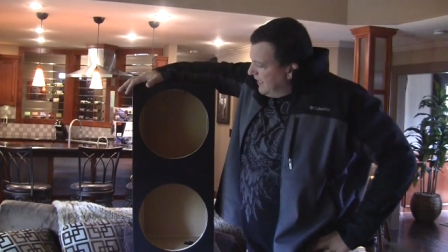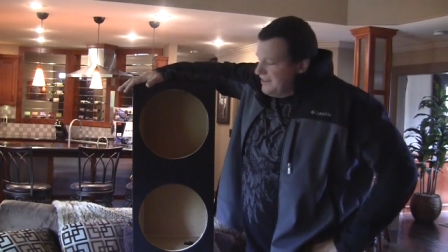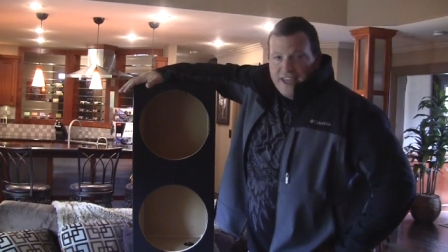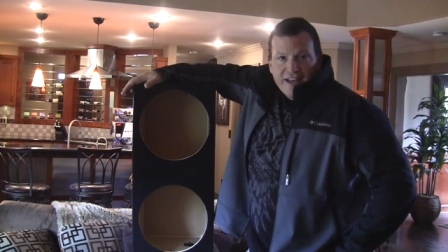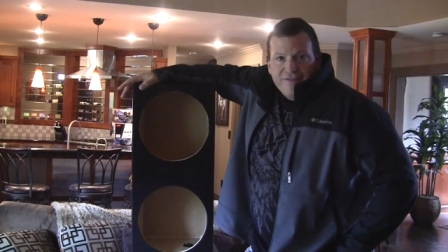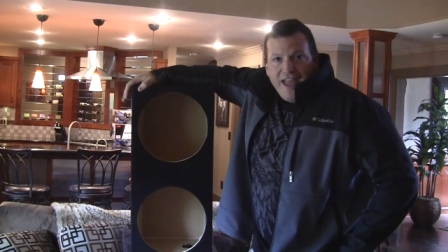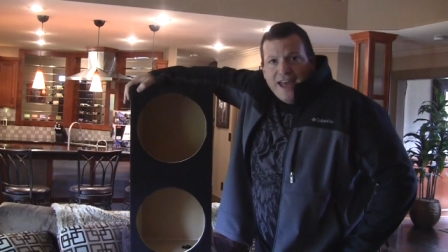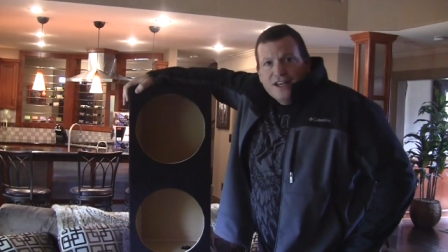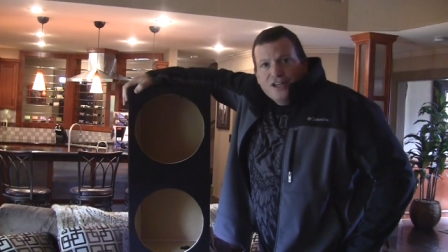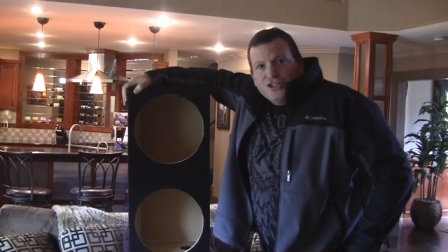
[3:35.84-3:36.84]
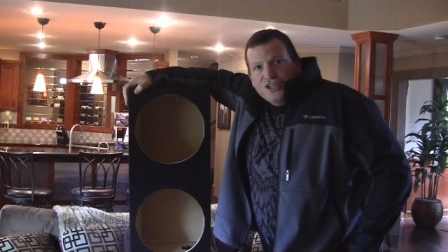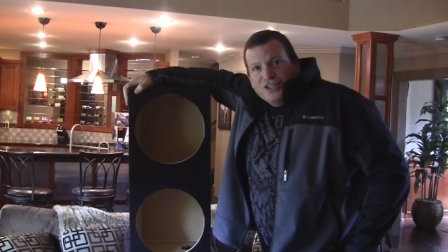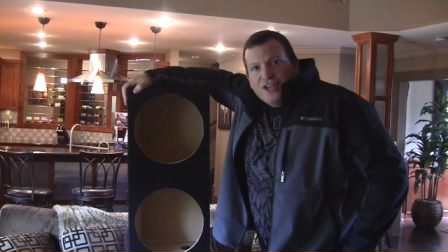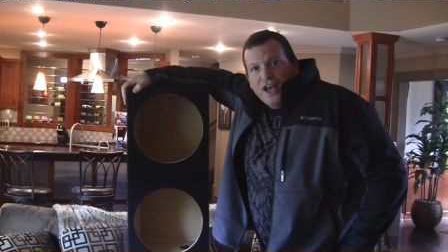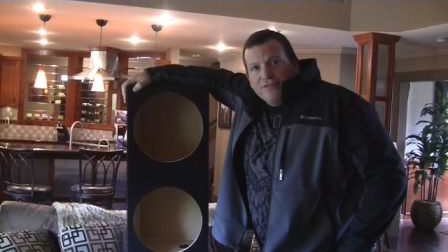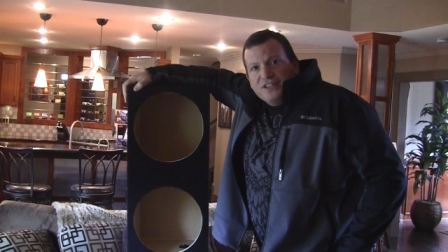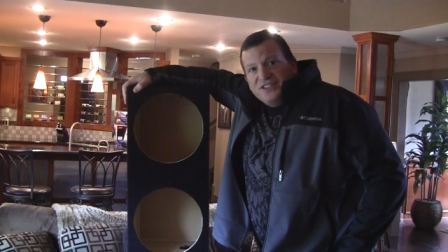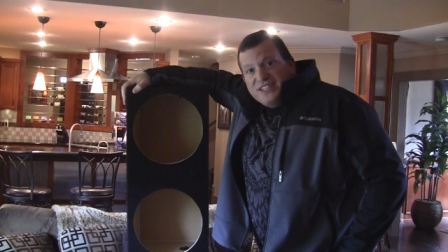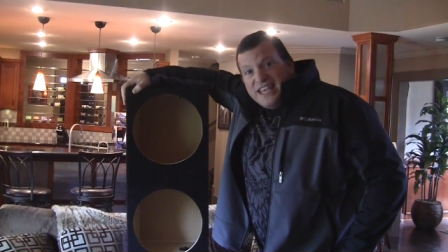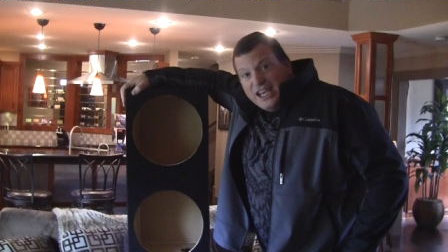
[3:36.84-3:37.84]
the advantages of a
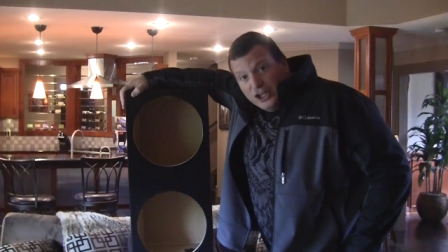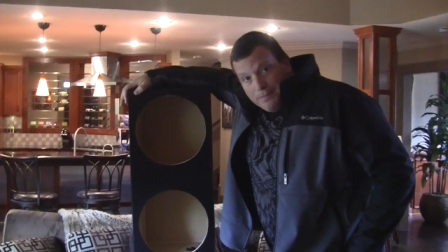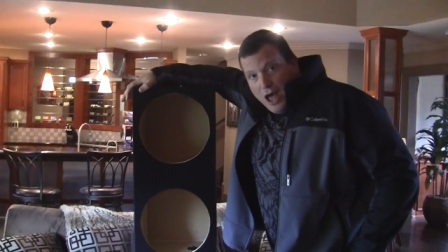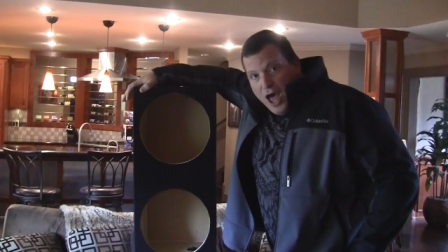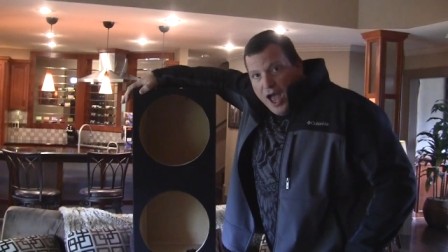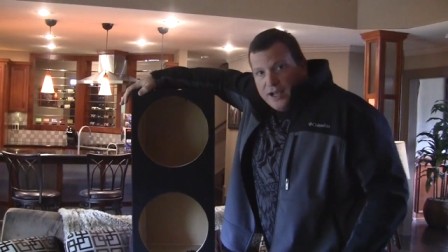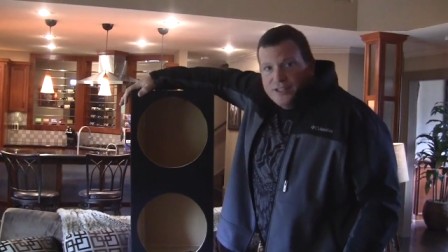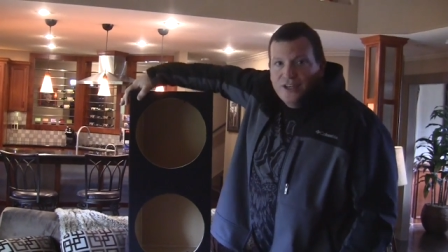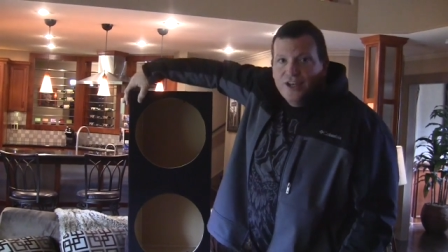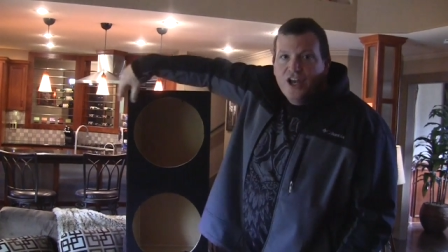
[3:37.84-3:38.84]
sealed box